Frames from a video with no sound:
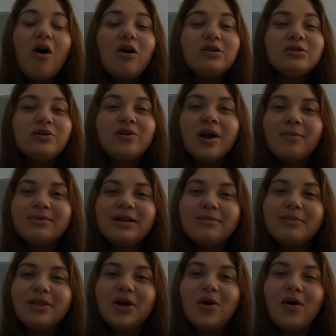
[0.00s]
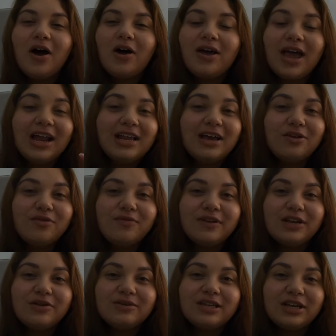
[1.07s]
Also, comment down below any other
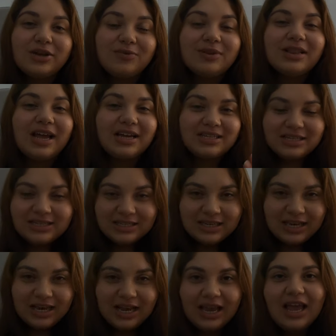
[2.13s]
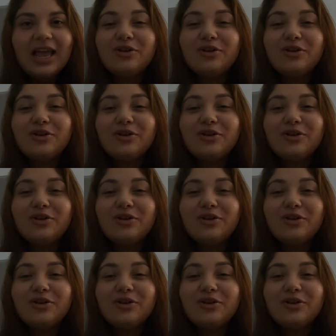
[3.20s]
videos that you would like to see.